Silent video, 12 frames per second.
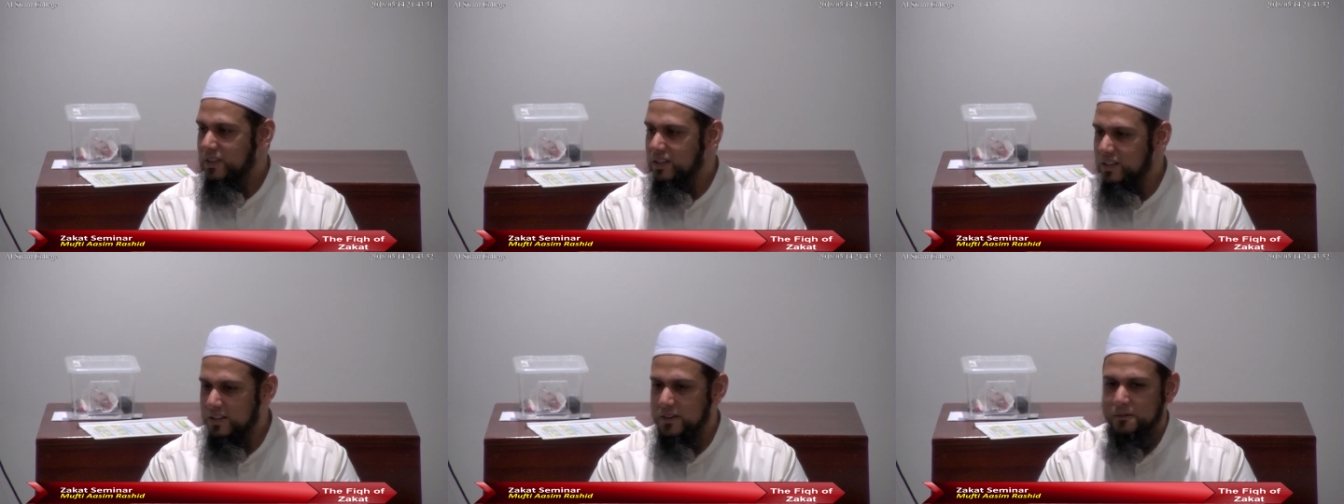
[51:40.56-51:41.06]

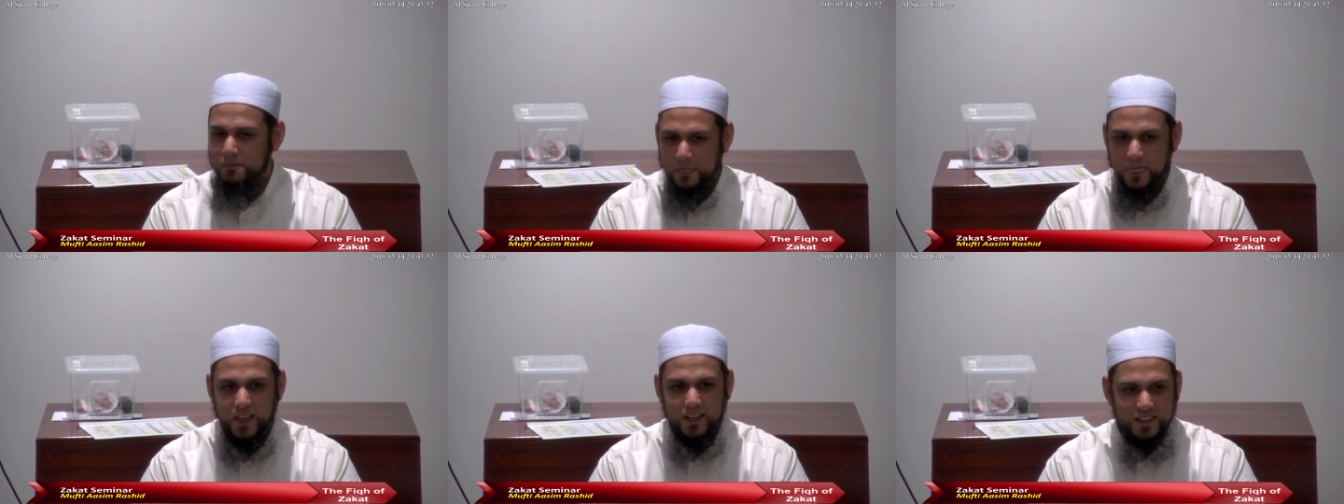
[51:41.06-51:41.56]

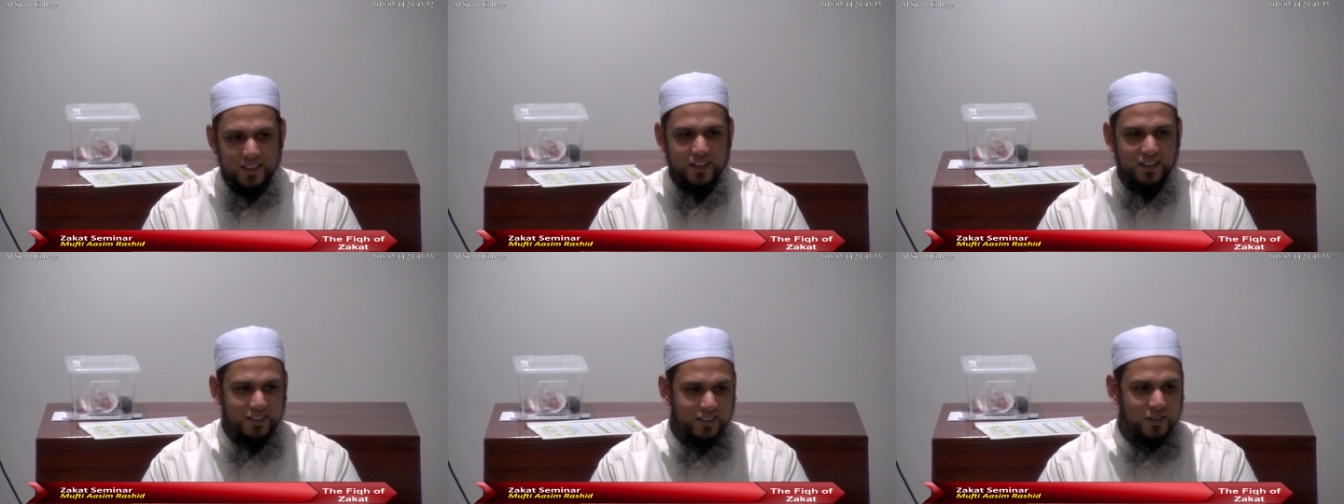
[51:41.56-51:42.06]

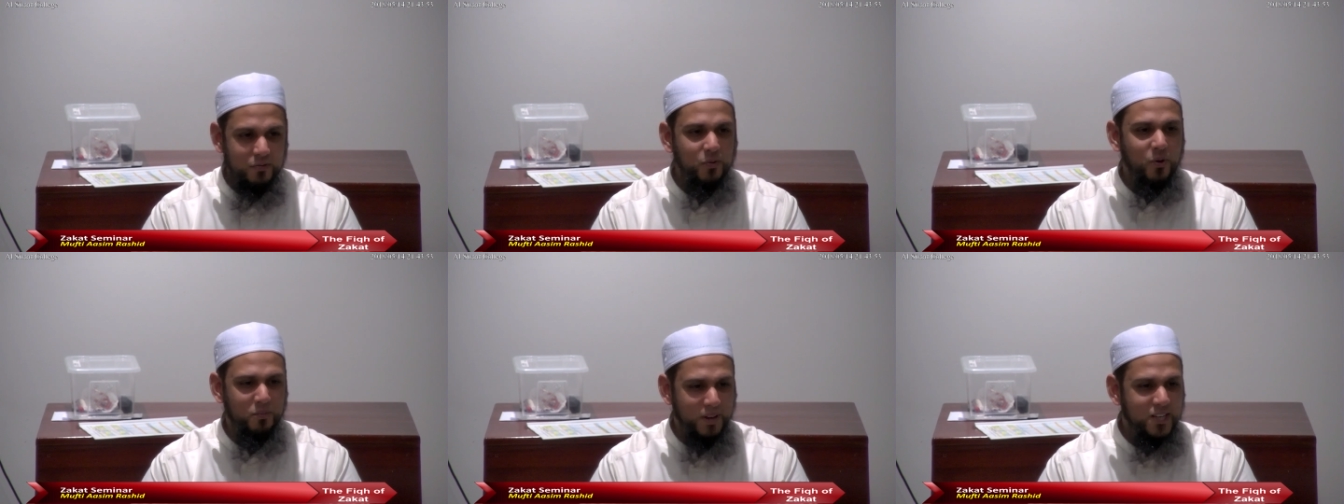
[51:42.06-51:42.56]
the
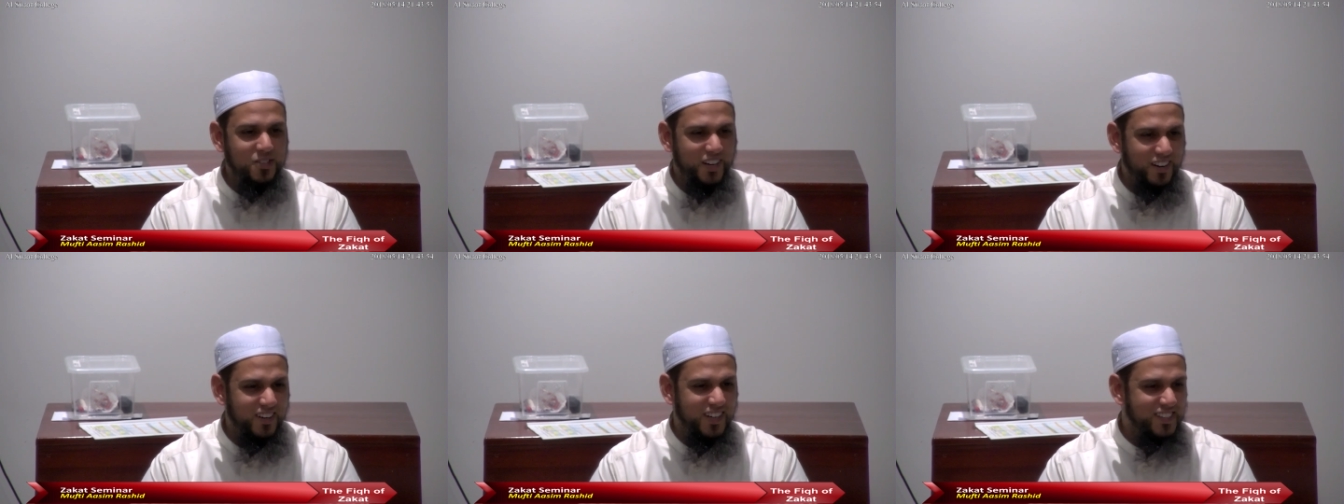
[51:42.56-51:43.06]
four
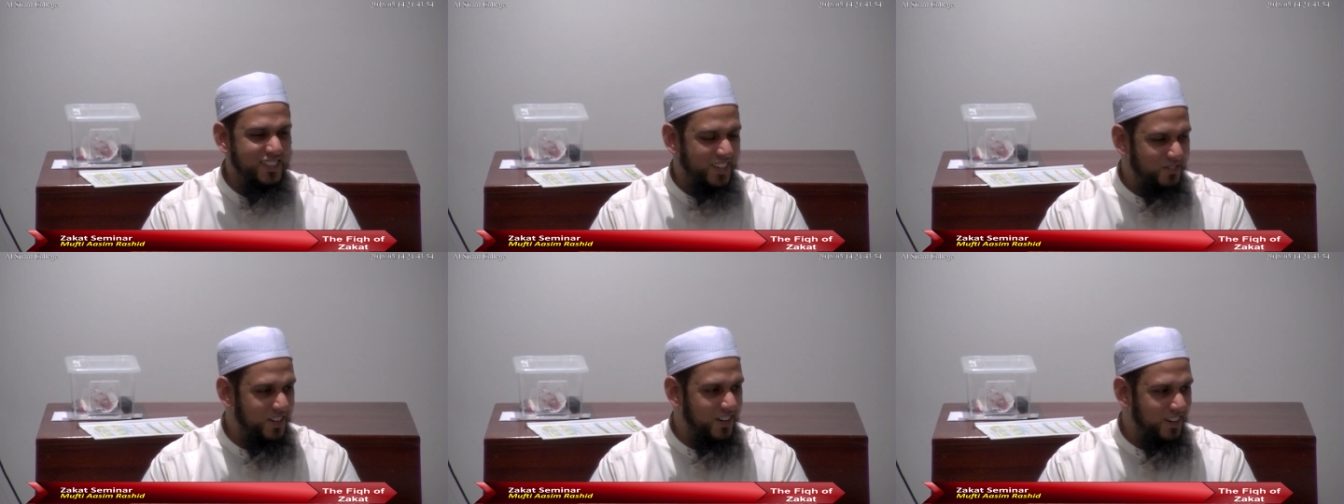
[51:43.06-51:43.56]
major areas
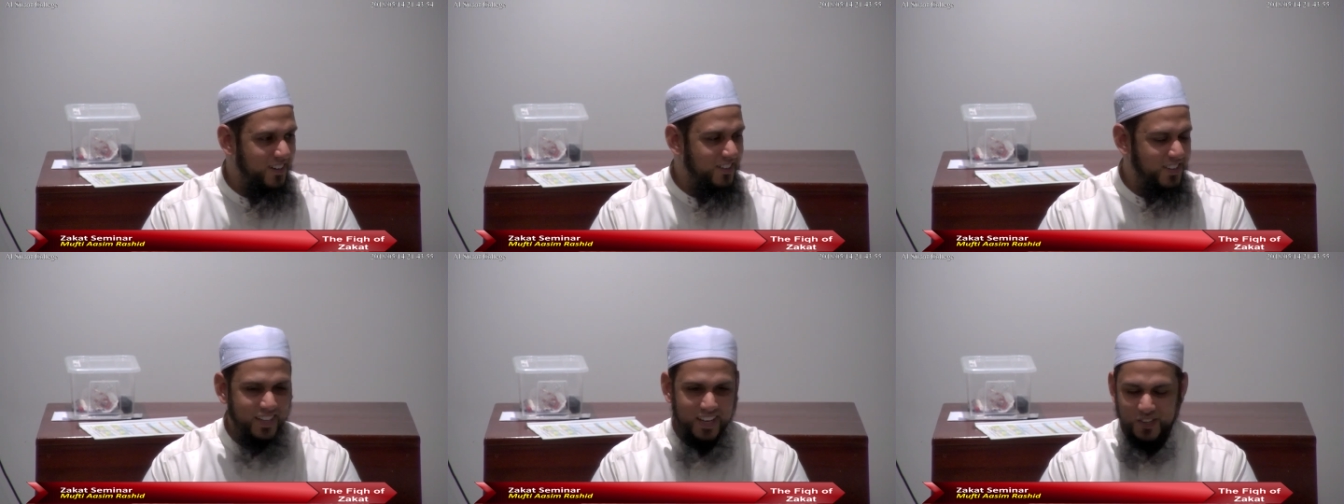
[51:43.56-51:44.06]
that we are
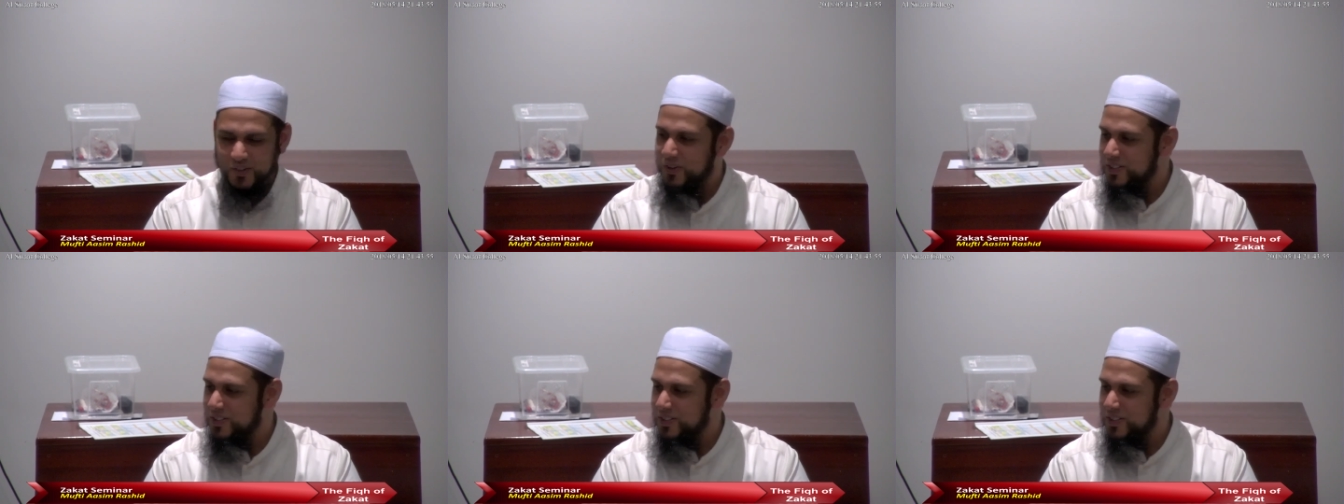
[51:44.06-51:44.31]
looking at.